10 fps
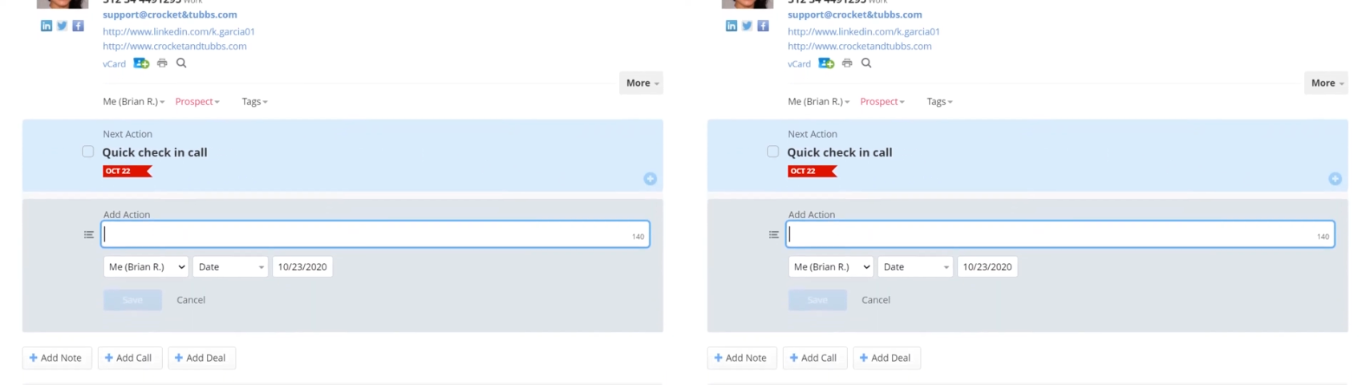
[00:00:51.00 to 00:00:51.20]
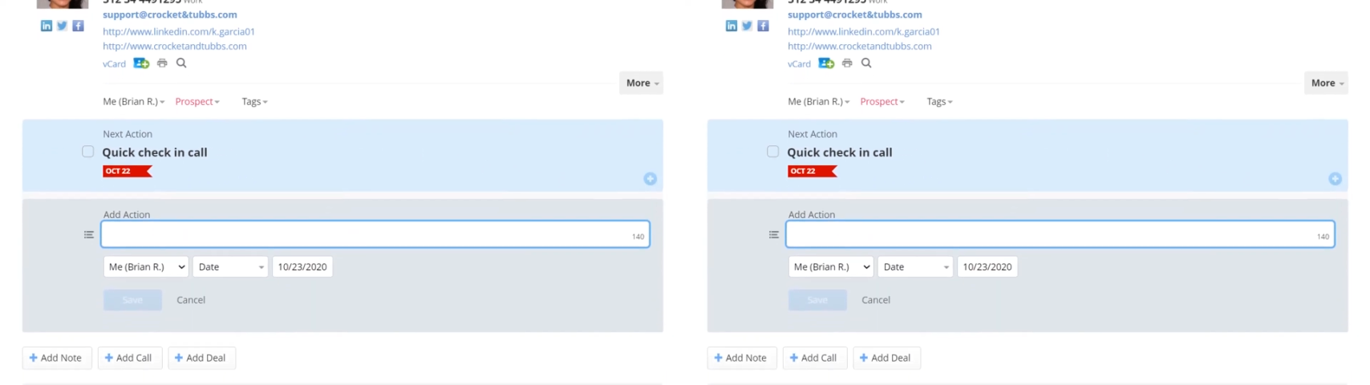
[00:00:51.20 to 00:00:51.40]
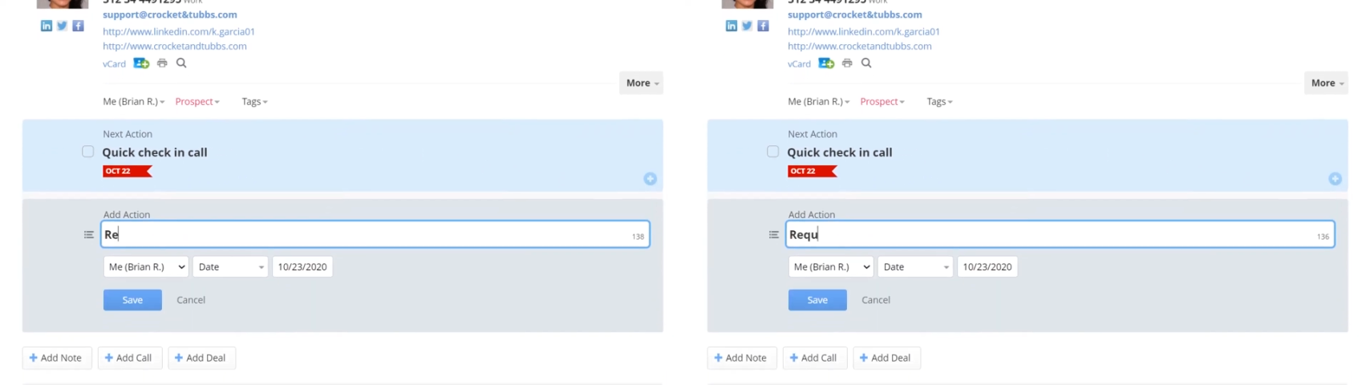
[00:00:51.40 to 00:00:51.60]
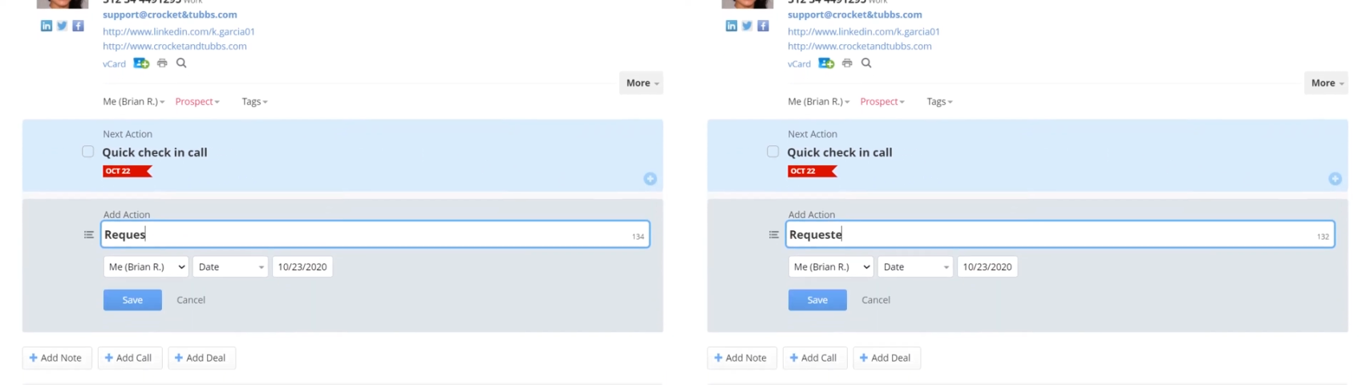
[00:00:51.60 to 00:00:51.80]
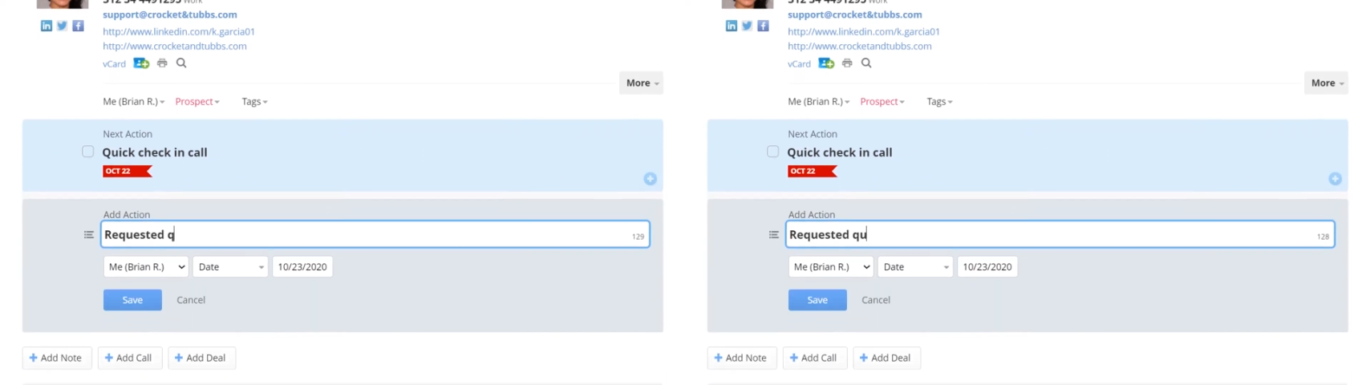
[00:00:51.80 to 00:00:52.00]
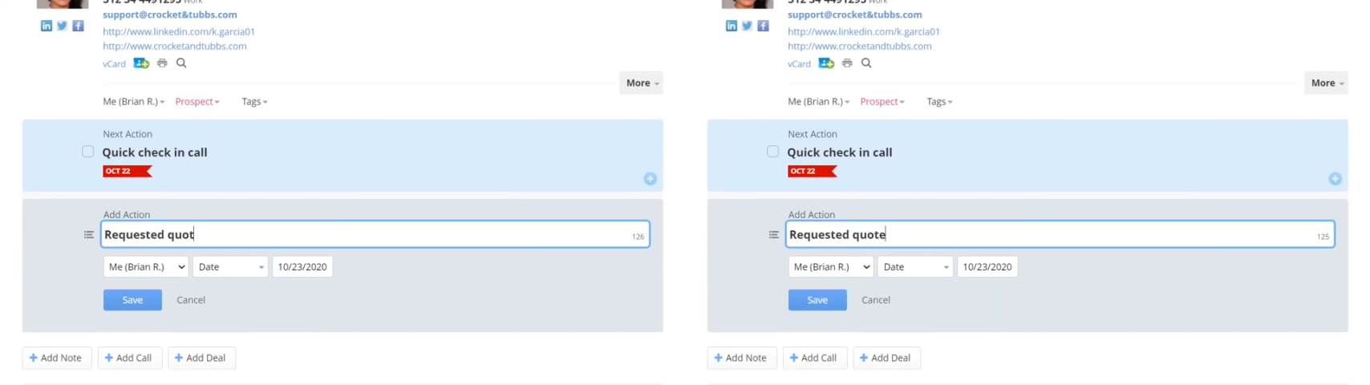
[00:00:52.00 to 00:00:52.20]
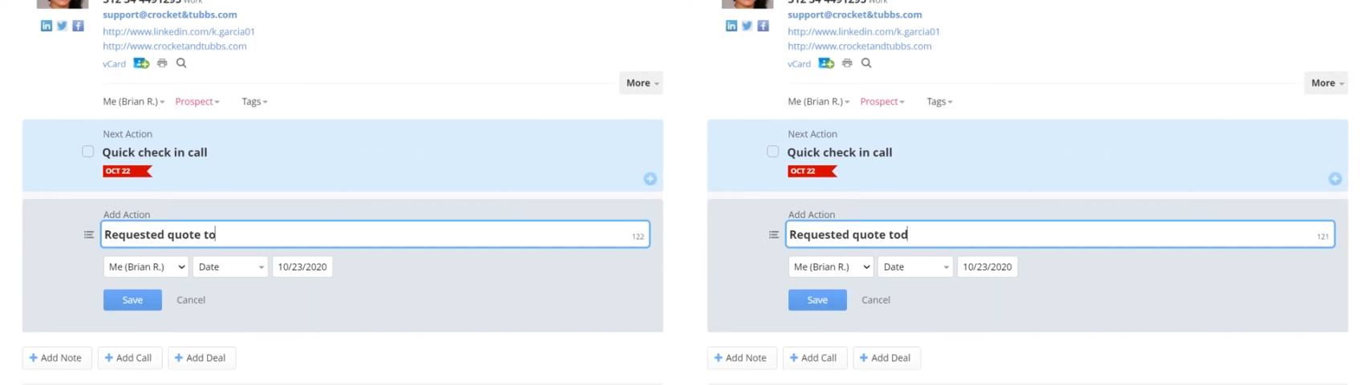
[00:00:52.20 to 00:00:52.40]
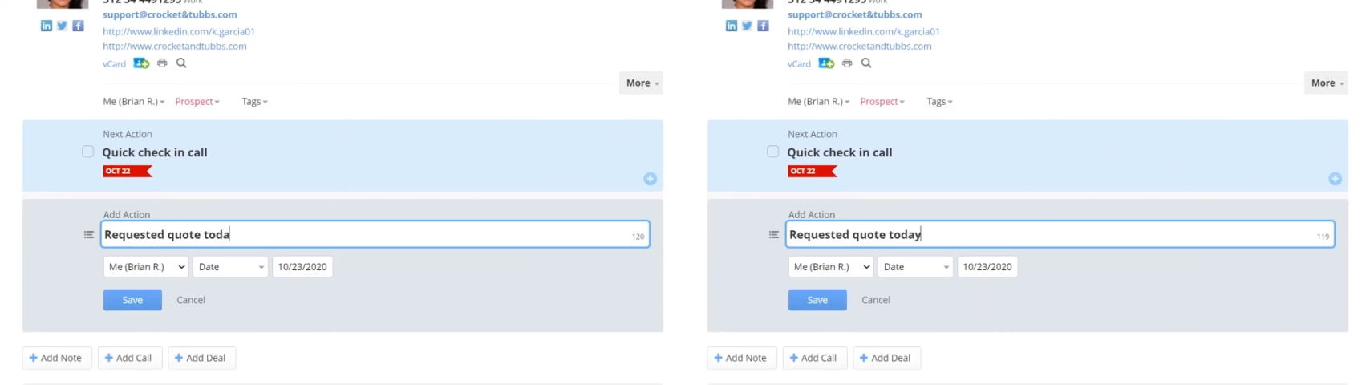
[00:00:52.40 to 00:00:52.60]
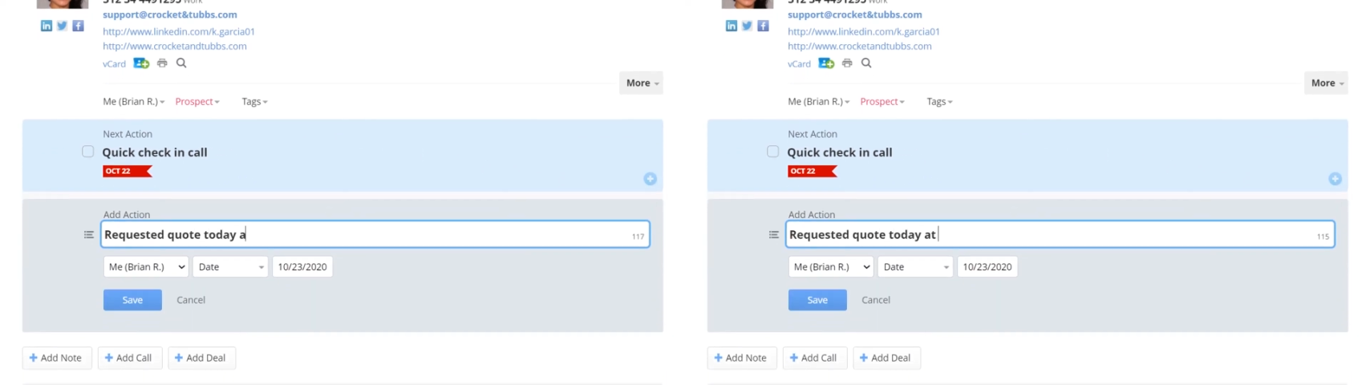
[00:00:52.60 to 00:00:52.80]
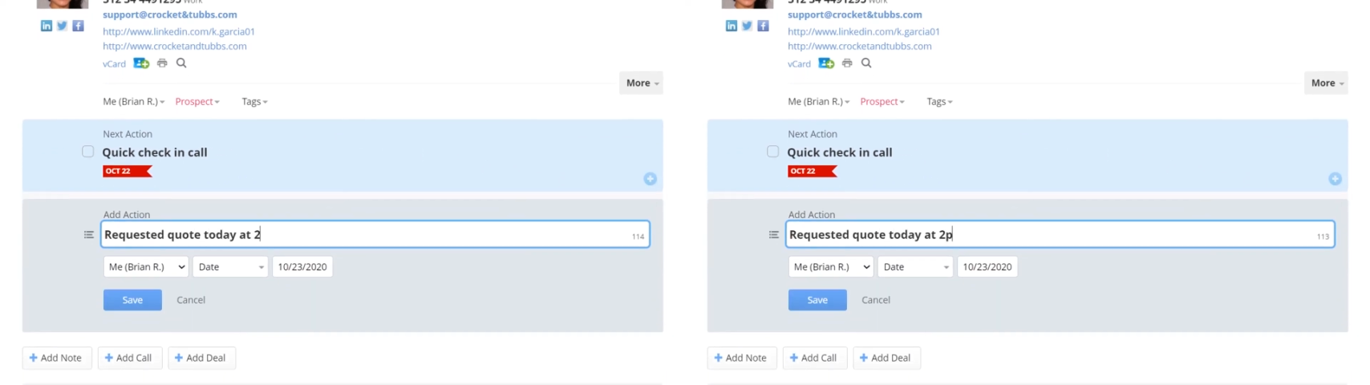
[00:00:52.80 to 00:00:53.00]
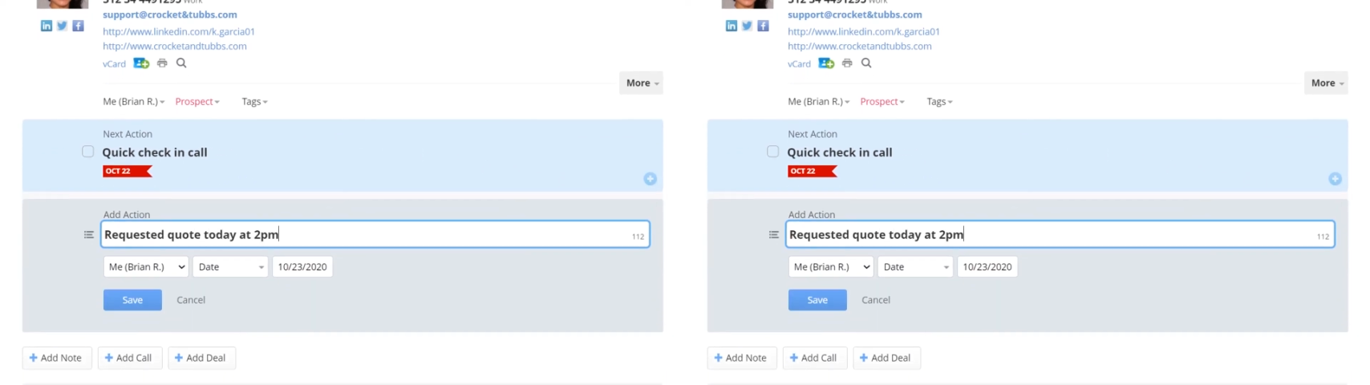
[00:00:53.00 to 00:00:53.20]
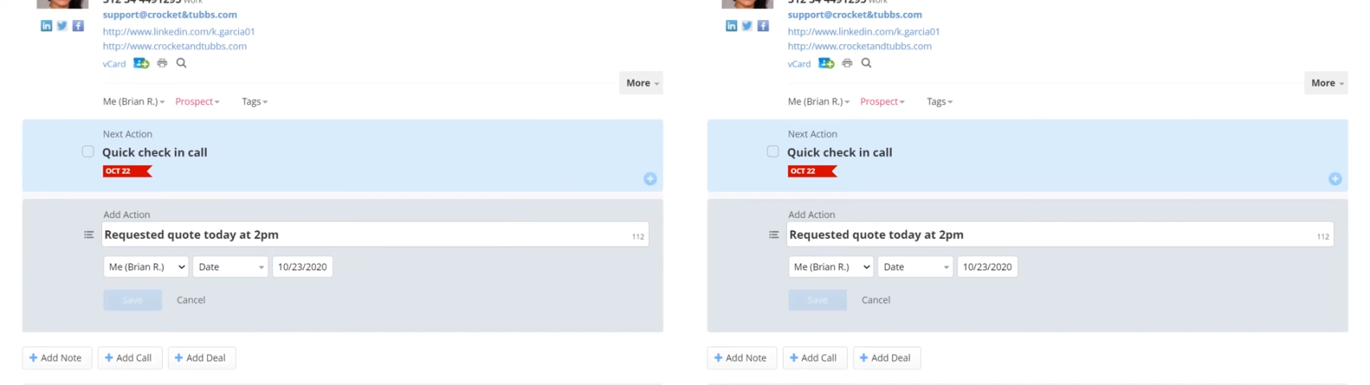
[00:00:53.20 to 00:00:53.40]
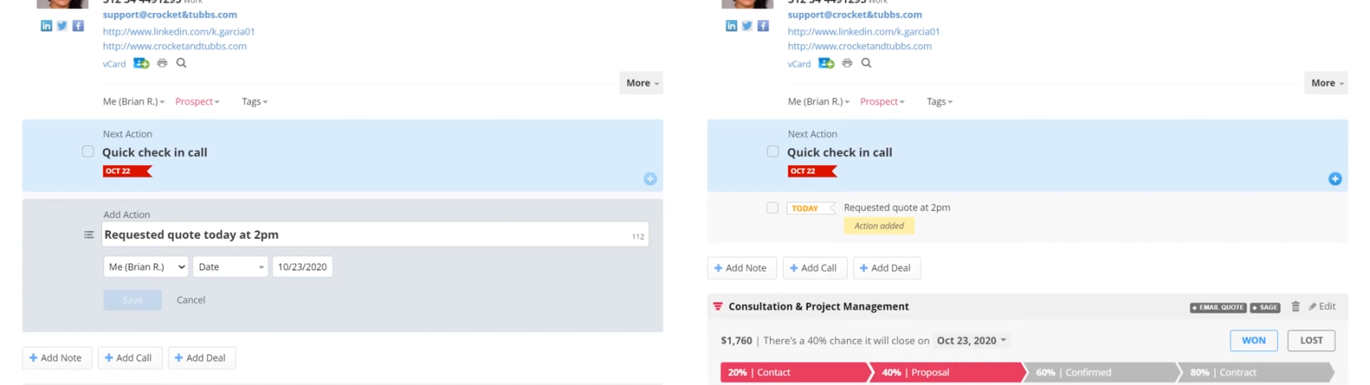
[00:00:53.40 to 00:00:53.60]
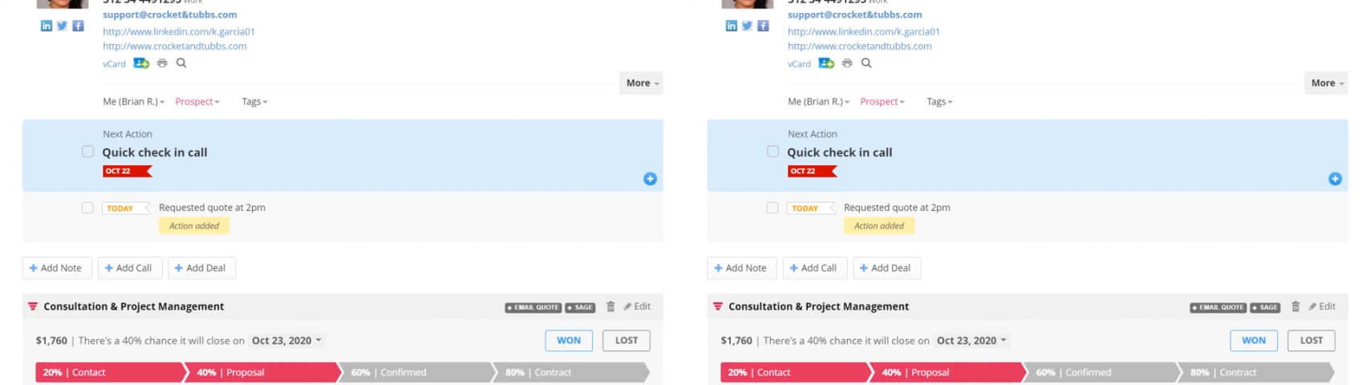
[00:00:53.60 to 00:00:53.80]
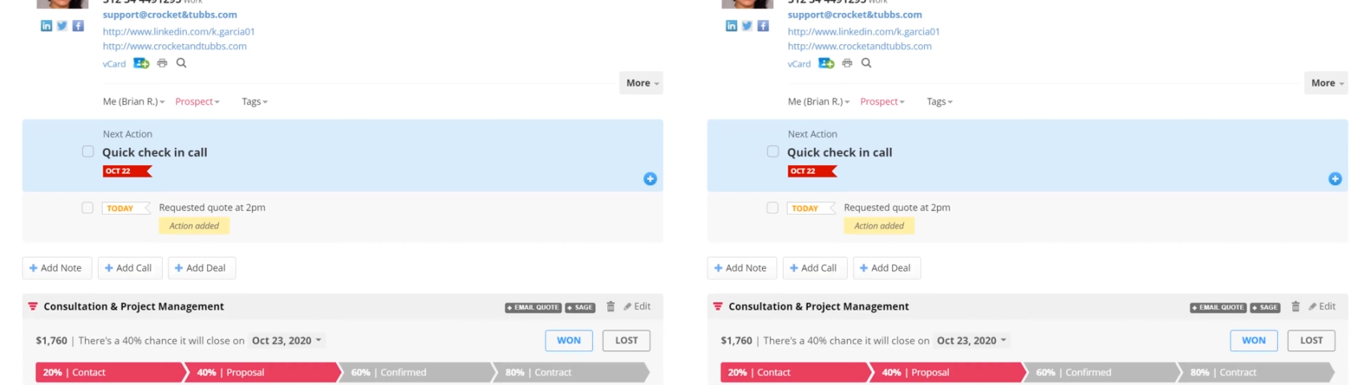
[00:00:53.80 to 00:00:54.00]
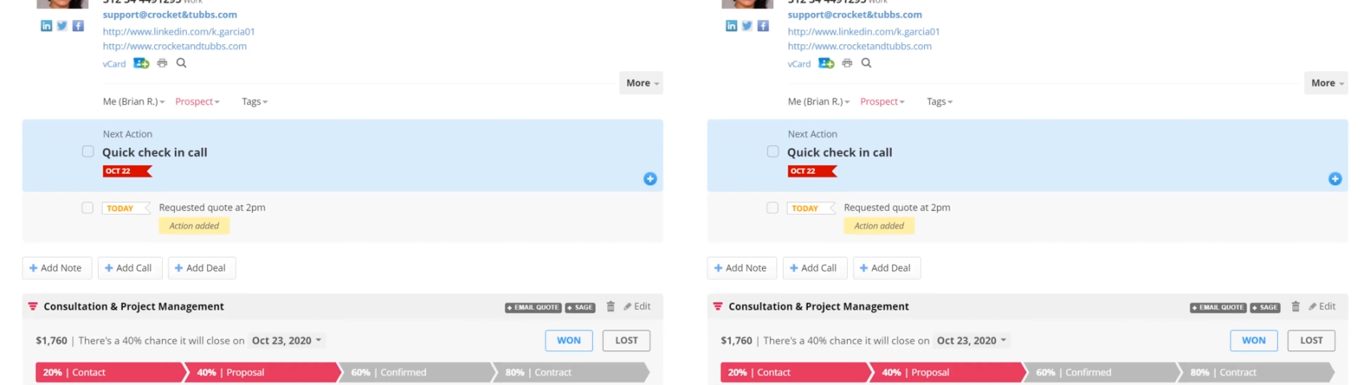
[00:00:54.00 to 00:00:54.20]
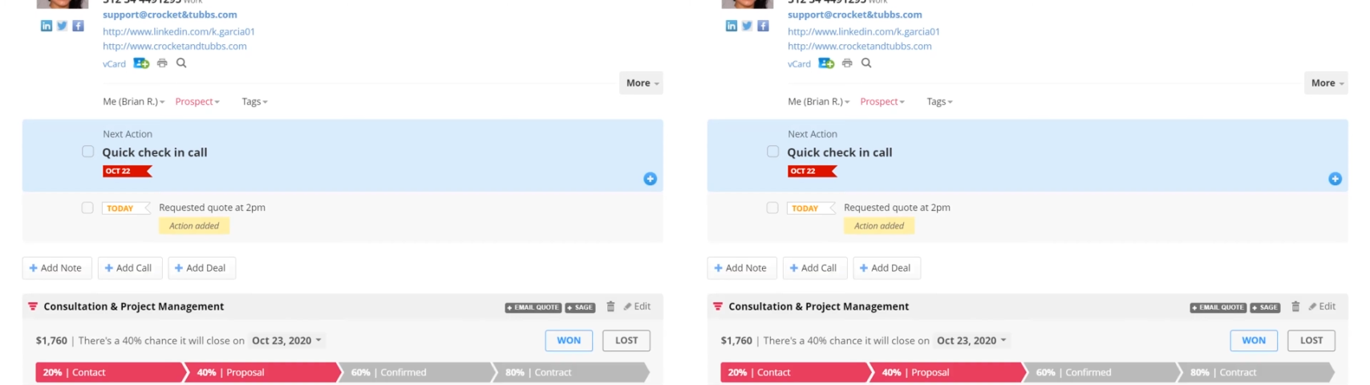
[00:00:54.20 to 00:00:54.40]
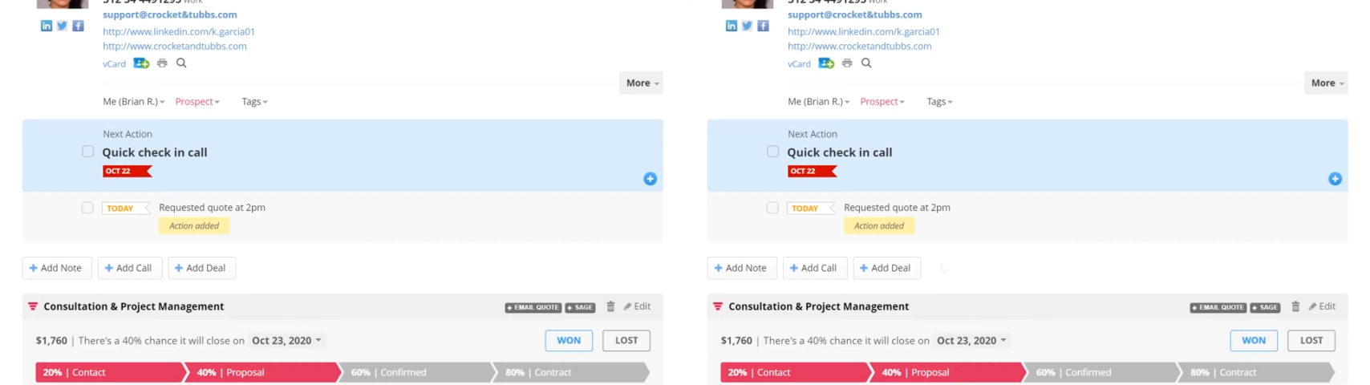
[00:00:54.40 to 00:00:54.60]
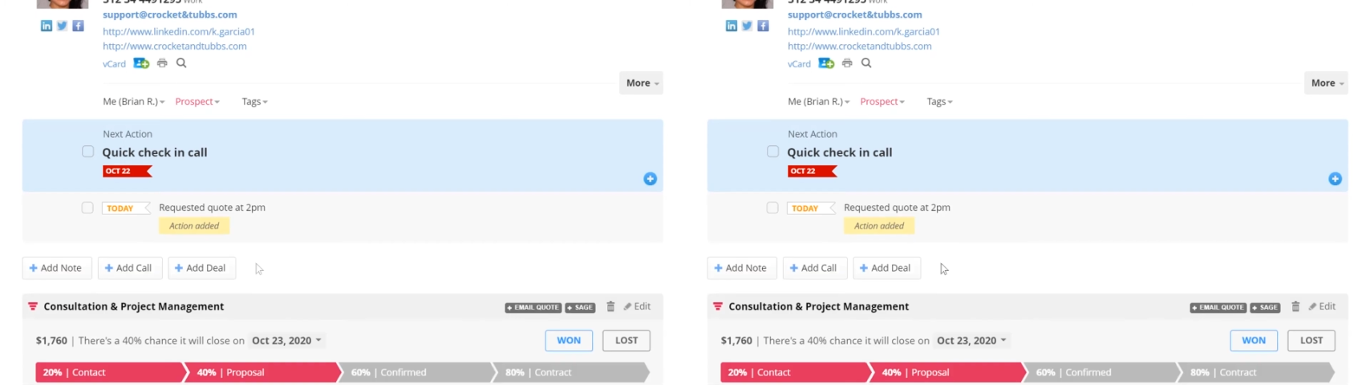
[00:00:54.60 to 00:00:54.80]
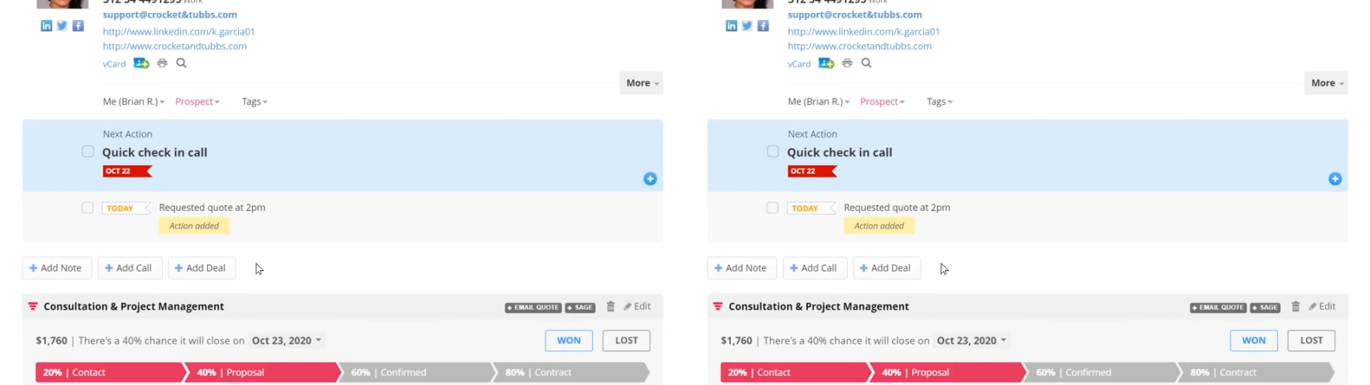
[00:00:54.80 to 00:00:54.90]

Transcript: No face is visible, so there are no lips to read.